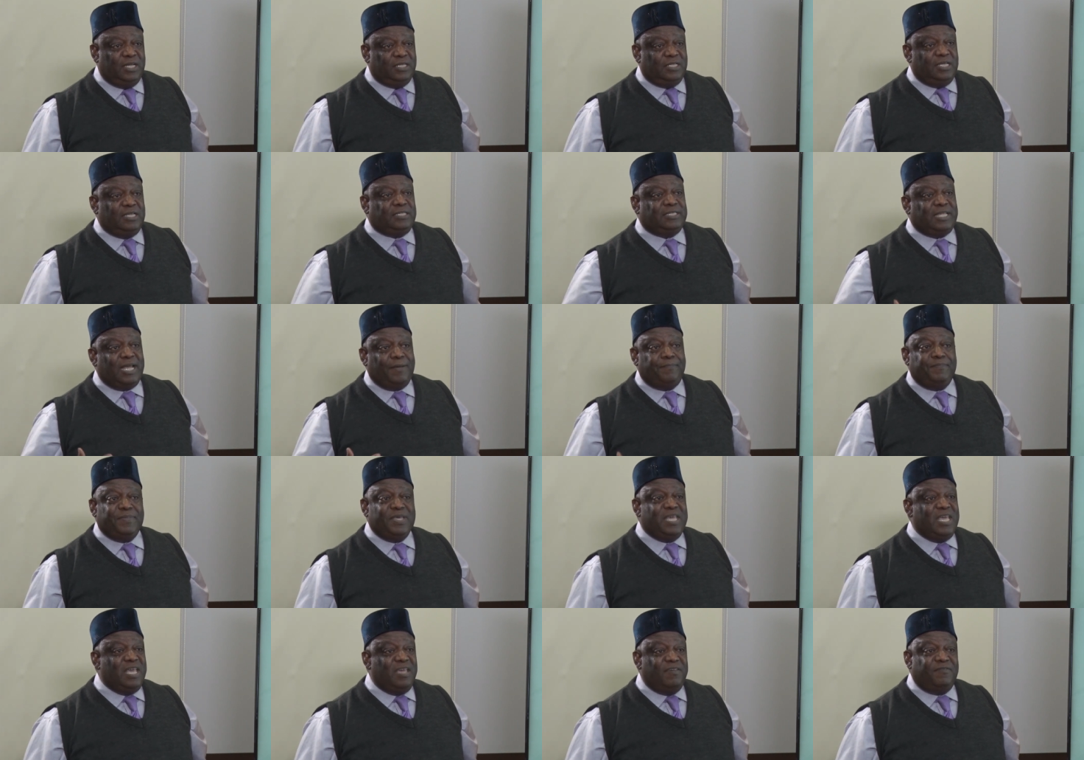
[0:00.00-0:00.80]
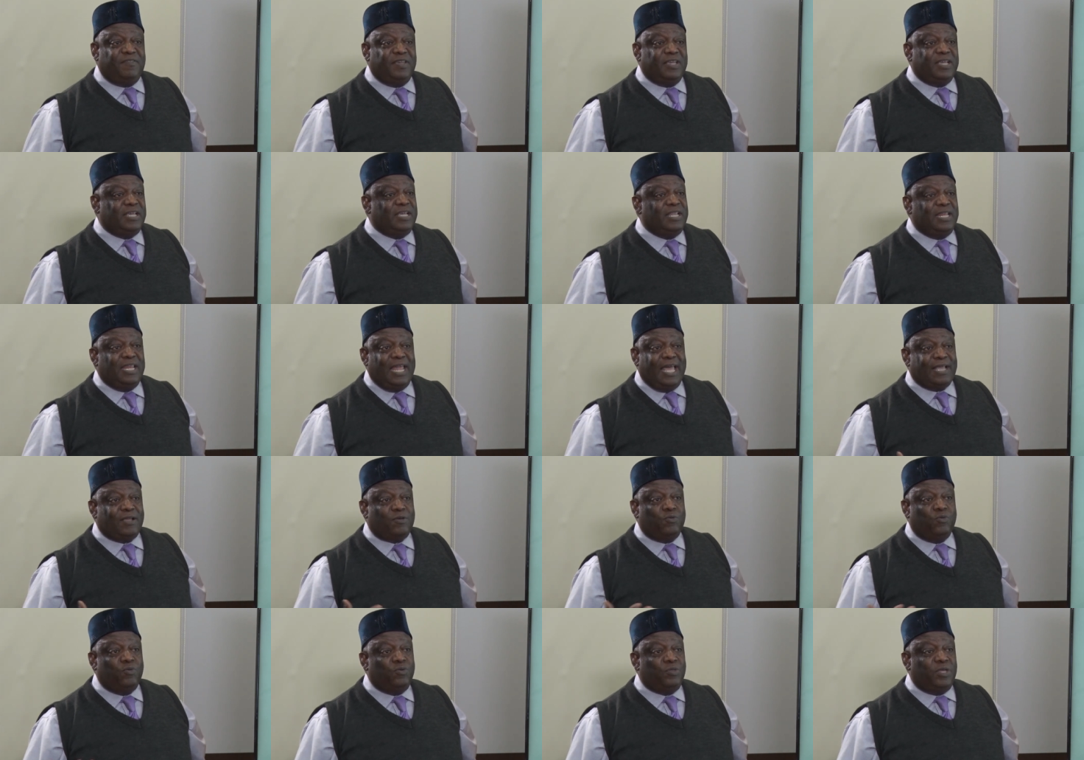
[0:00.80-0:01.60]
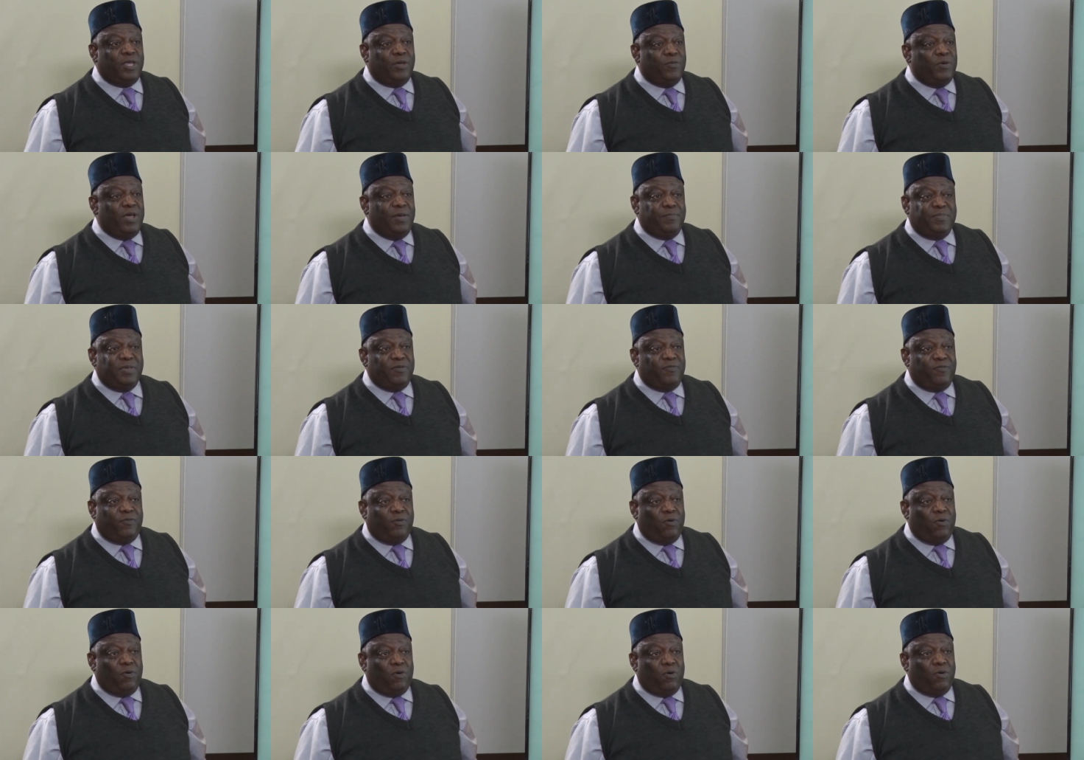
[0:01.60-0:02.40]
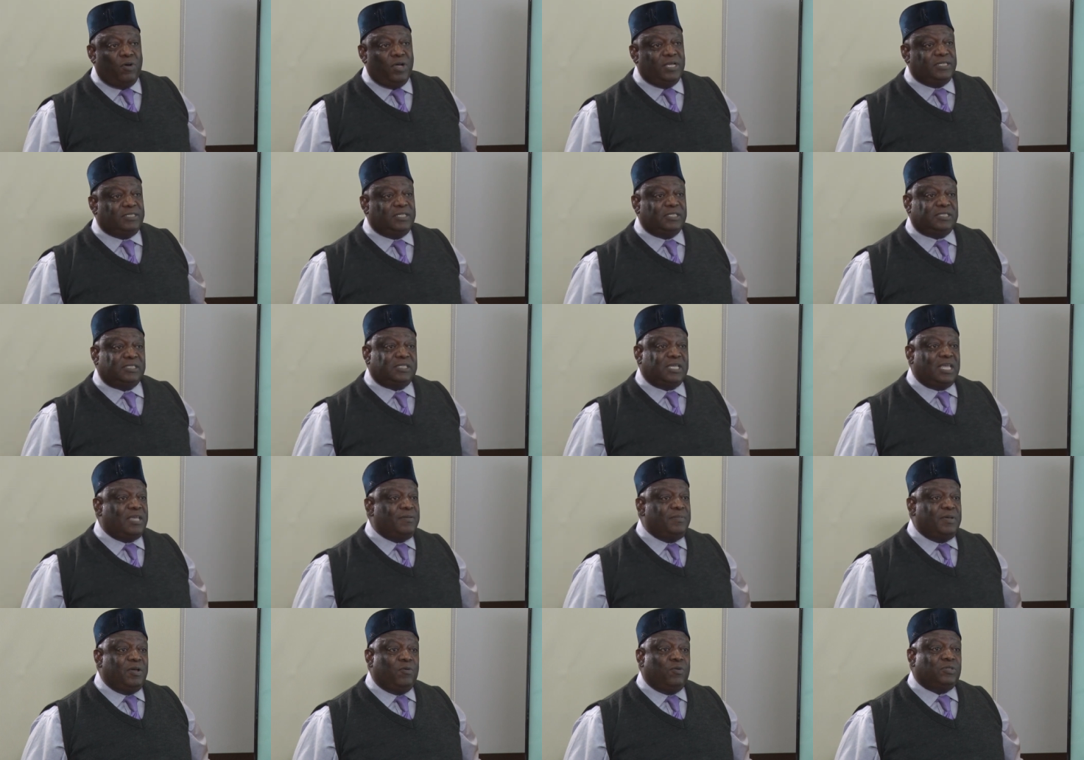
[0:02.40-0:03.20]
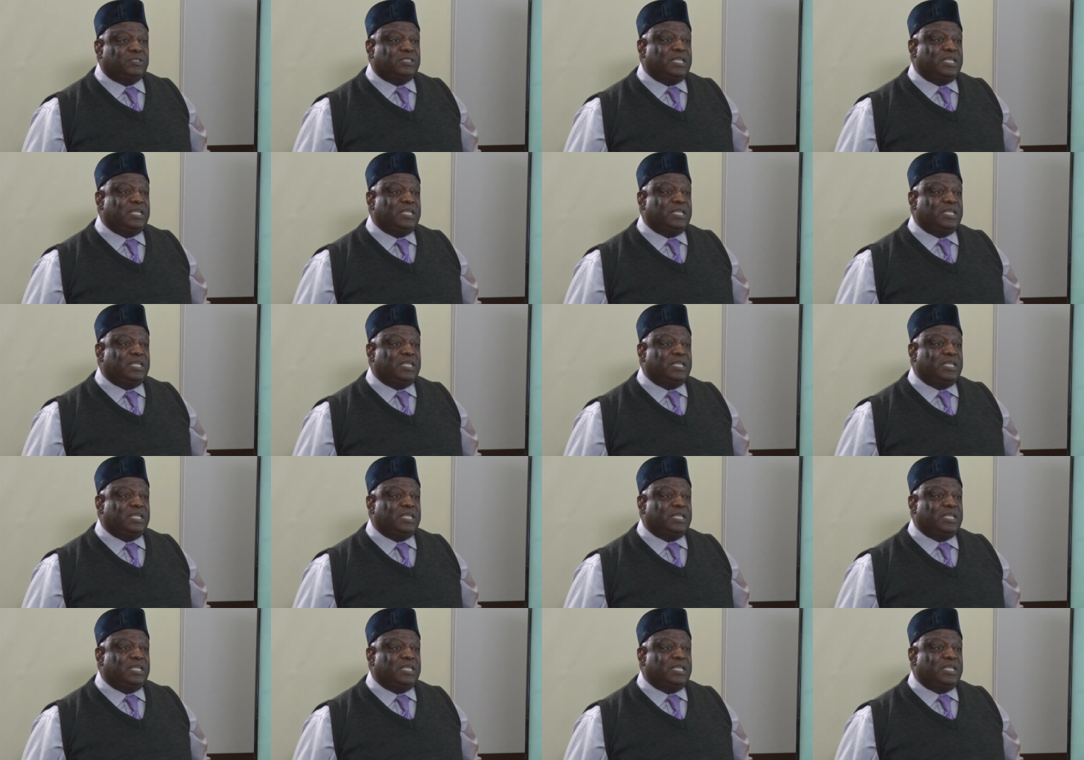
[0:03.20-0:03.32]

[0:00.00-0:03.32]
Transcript: they start behaving like who they were before. It's the same,